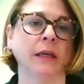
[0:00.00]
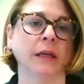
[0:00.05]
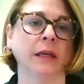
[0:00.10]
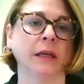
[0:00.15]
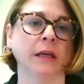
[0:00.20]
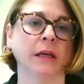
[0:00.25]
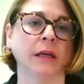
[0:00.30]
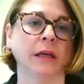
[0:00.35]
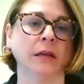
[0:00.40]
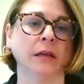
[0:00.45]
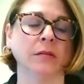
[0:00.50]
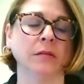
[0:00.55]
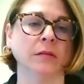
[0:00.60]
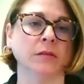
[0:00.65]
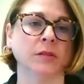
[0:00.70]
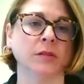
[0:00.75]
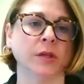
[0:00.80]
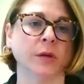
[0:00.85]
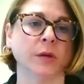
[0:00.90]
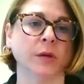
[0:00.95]
and
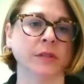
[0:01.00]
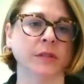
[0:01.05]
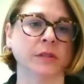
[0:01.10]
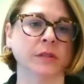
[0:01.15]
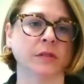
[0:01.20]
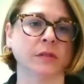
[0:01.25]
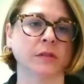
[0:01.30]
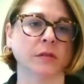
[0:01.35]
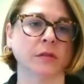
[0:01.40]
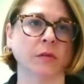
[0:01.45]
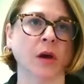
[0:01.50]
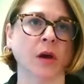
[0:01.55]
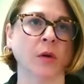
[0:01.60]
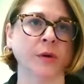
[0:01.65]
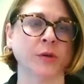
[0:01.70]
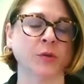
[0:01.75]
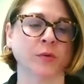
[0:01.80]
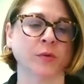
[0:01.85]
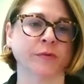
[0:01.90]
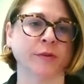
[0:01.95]
so it's
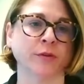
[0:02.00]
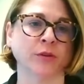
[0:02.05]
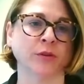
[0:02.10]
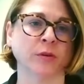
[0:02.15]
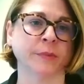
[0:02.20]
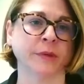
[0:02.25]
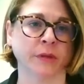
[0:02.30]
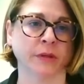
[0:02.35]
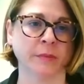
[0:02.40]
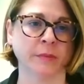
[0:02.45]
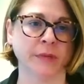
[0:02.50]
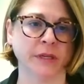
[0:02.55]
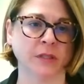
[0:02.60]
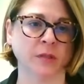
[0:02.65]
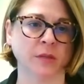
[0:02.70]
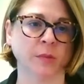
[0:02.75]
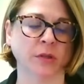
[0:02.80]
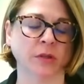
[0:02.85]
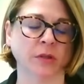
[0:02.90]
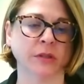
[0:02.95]
always revocable and
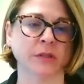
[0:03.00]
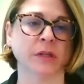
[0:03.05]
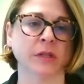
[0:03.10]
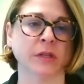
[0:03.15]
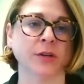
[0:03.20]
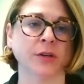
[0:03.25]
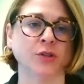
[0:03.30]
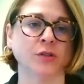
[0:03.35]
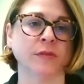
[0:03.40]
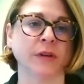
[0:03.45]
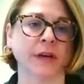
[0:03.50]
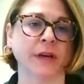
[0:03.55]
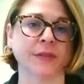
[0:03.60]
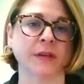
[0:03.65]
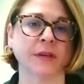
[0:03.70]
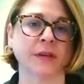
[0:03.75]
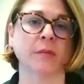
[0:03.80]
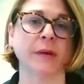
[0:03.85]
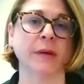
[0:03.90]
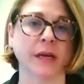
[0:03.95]
amendable as long as you've got
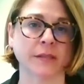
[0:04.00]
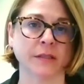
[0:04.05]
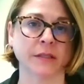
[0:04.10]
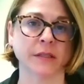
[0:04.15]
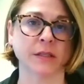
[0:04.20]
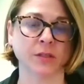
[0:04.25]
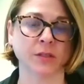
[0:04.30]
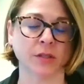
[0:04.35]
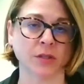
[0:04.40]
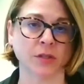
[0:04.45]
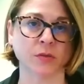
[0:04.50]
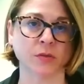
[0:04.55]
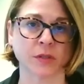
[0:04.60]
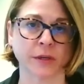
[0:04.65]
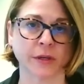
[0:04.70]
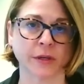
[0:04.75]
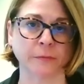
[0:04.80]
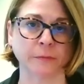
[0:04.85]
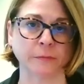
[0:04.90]
the capacity to do so